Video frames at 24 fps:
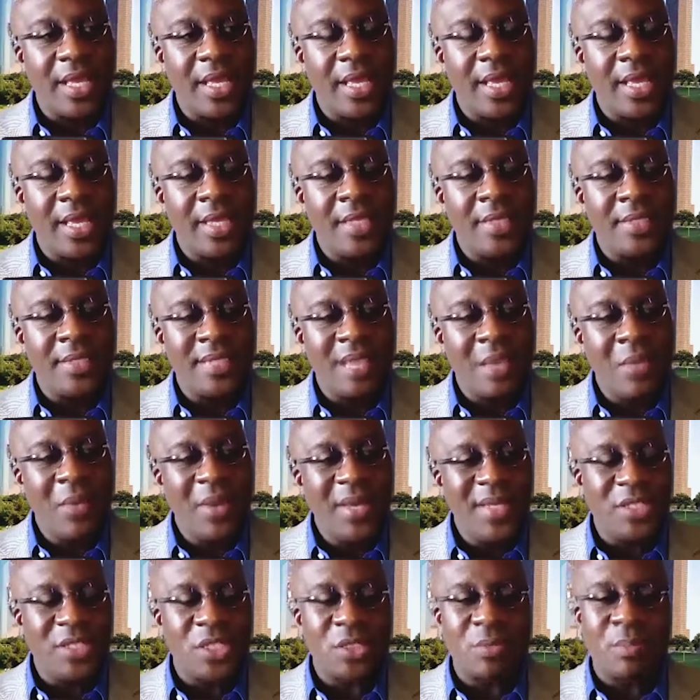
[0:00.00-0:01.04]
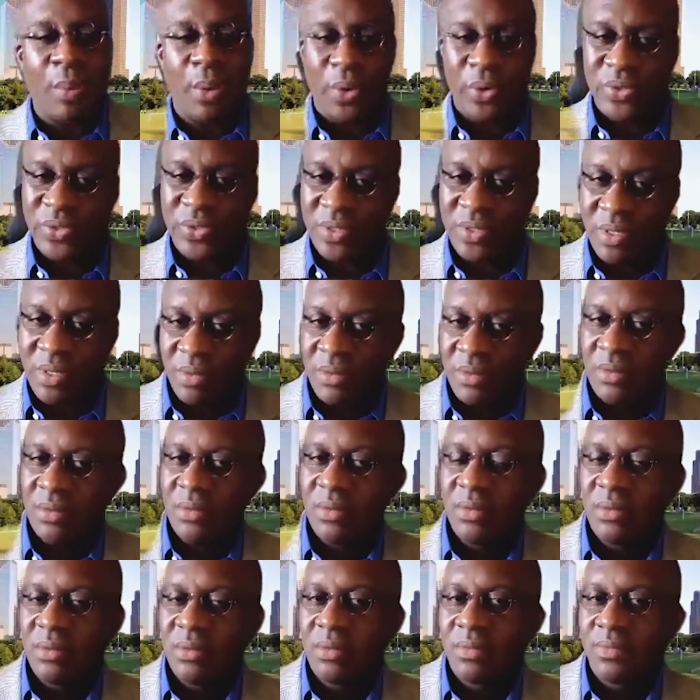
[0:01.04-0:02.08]
in some ways is personal,
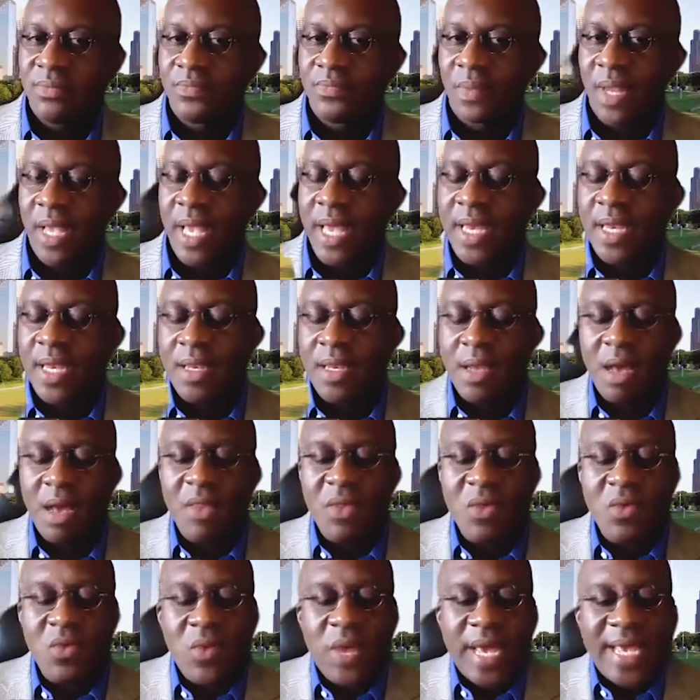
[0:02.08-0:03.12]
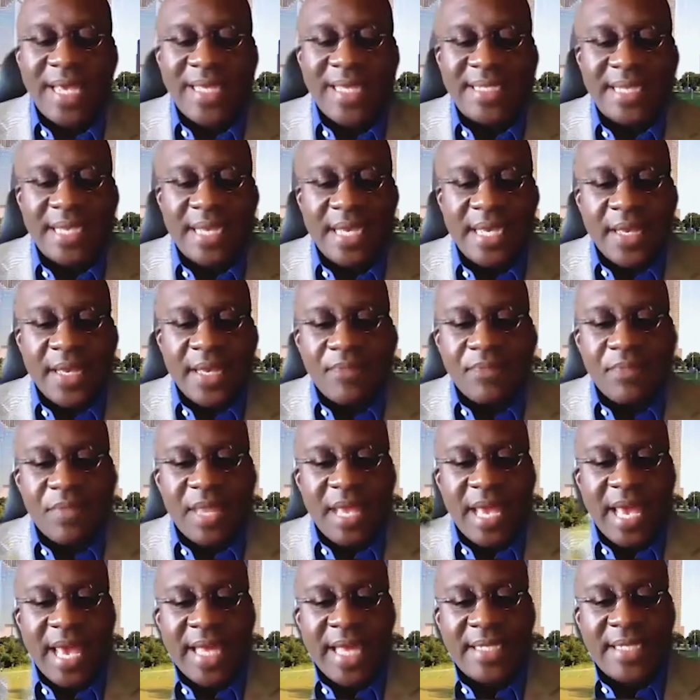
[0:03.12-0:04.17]
and in other ways,
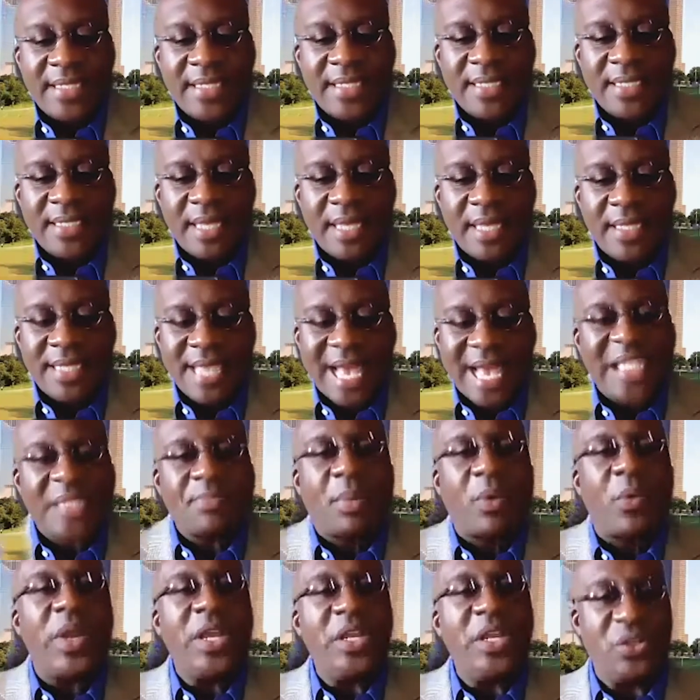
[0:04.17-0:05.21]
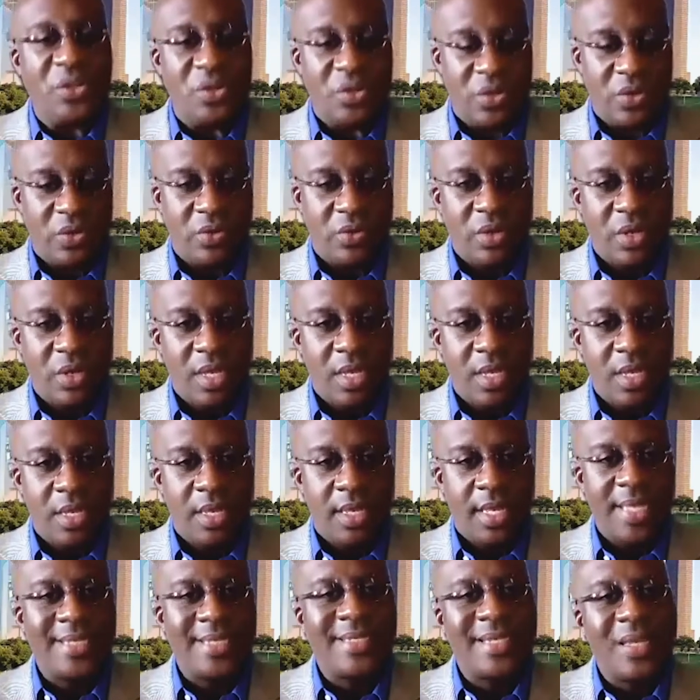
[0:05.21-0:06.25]
it's aspirational.
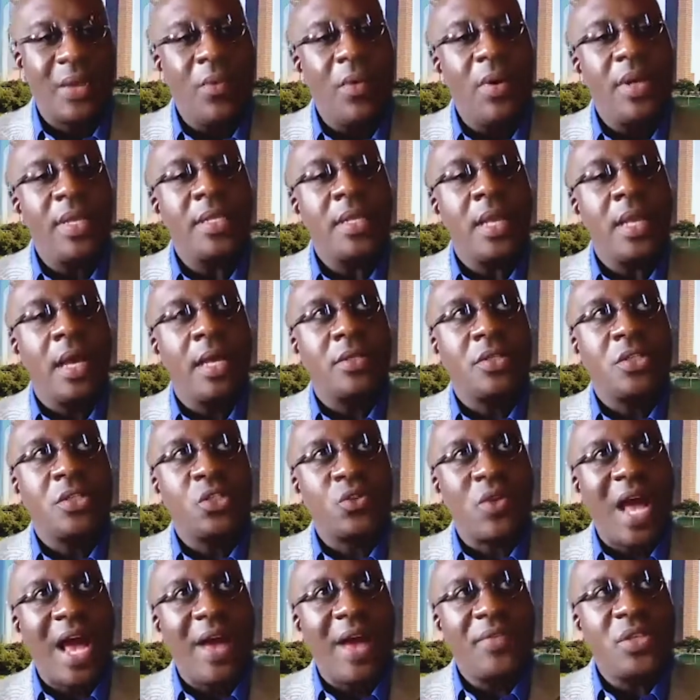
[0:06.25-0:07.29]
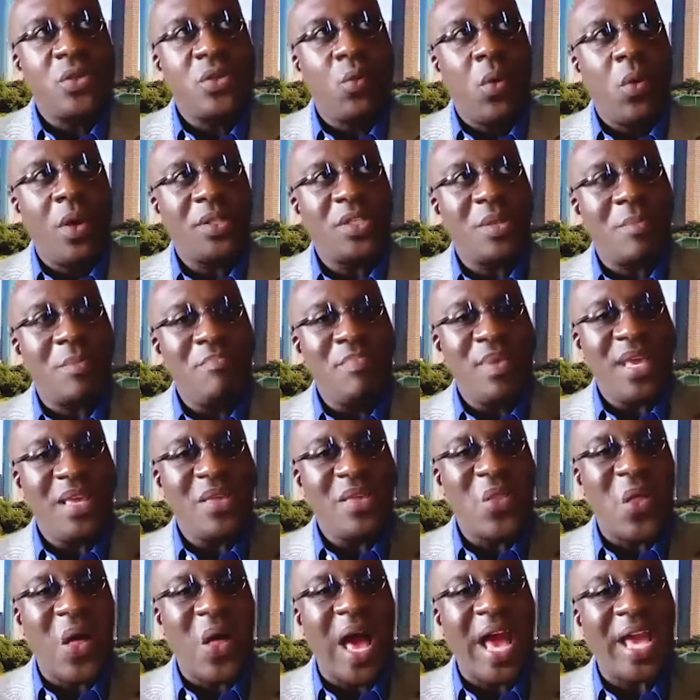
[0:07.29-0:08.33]
Can someone strive to want to be
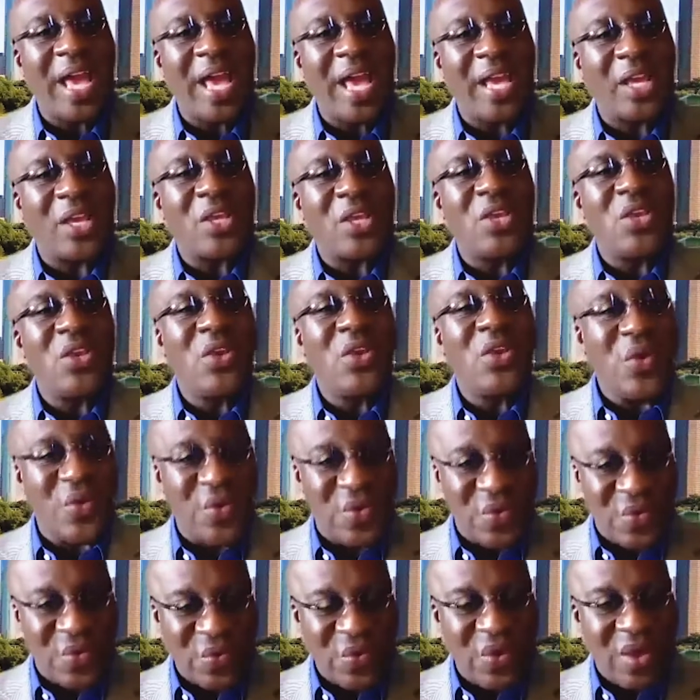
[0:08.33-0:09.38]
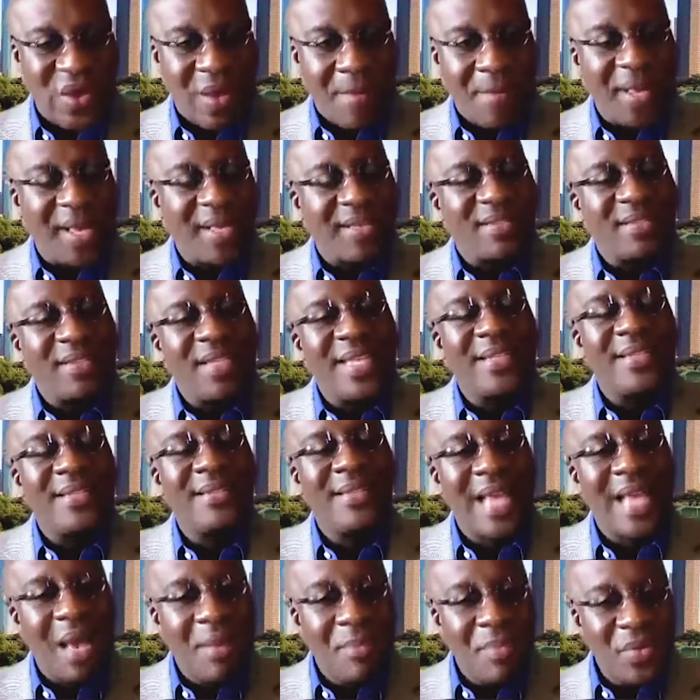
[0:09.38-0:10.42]
like you because of the
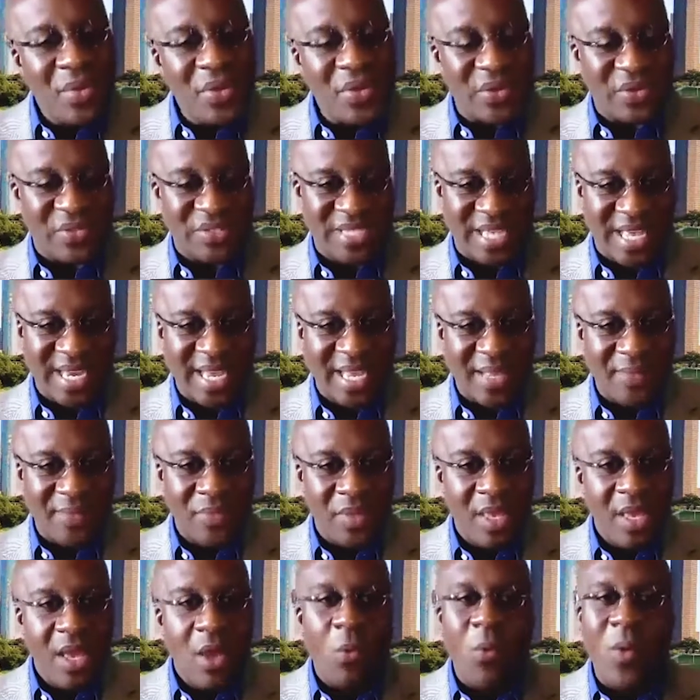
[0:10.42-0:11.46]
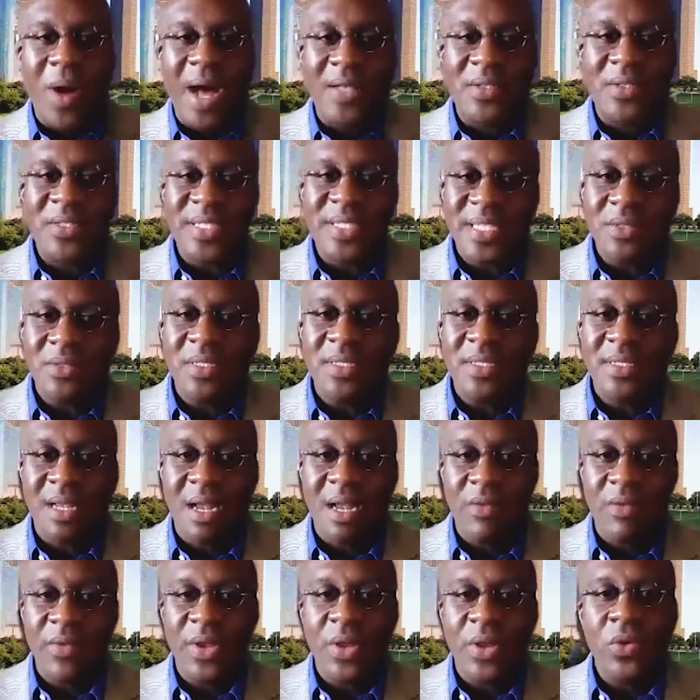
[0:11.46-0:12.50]
example you're setting, while still
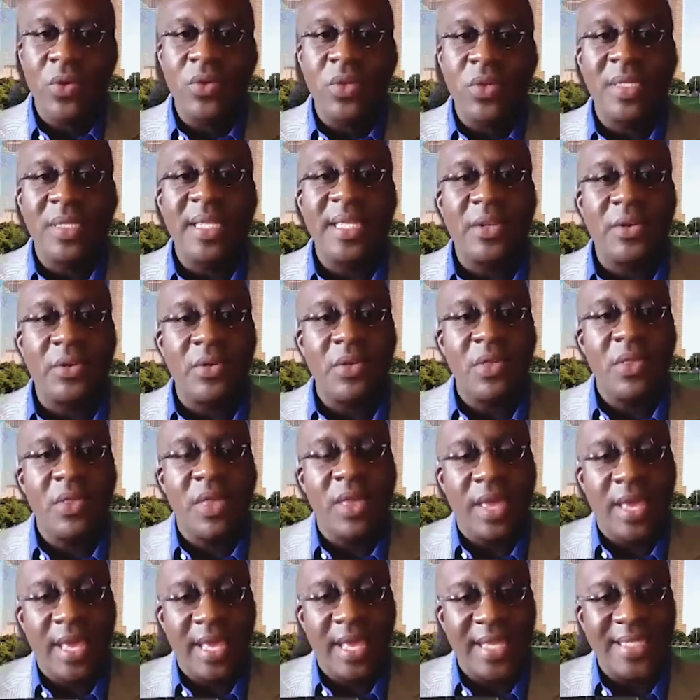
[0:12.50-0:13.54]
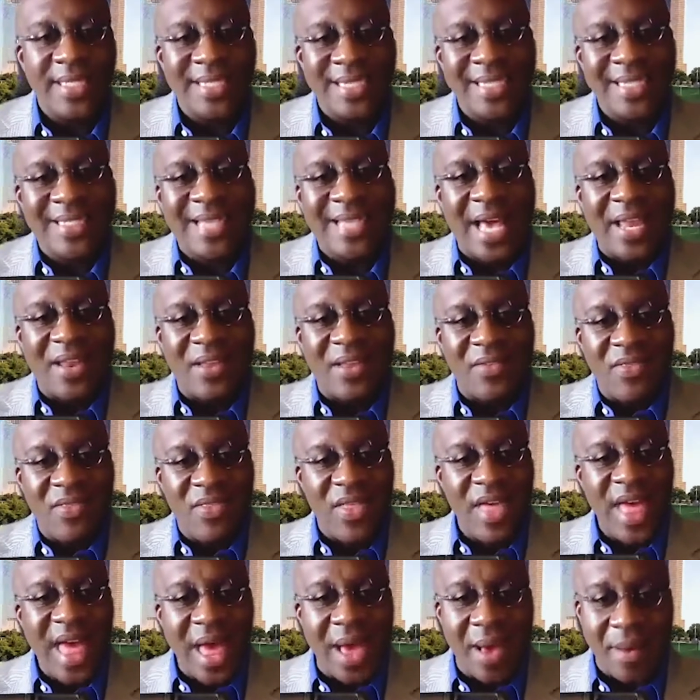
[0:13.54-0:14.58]
discovering who the leader is inside of
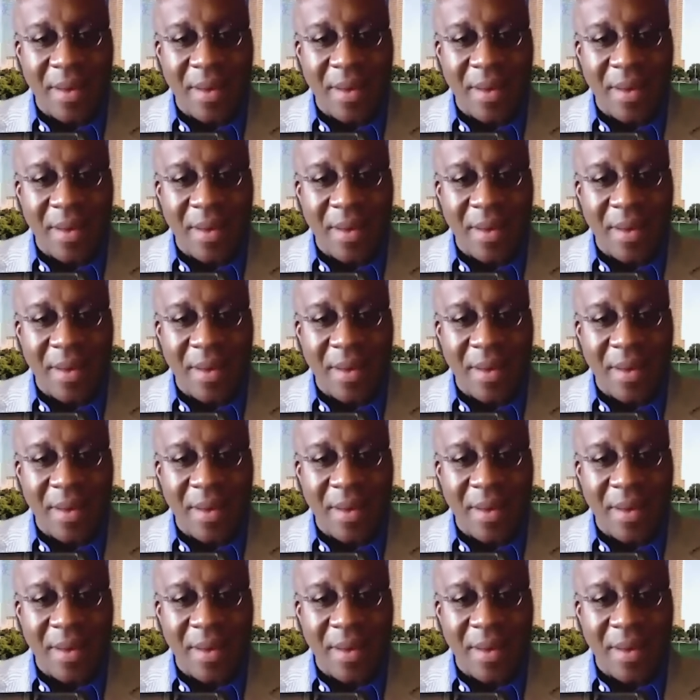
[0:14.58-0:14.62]
them?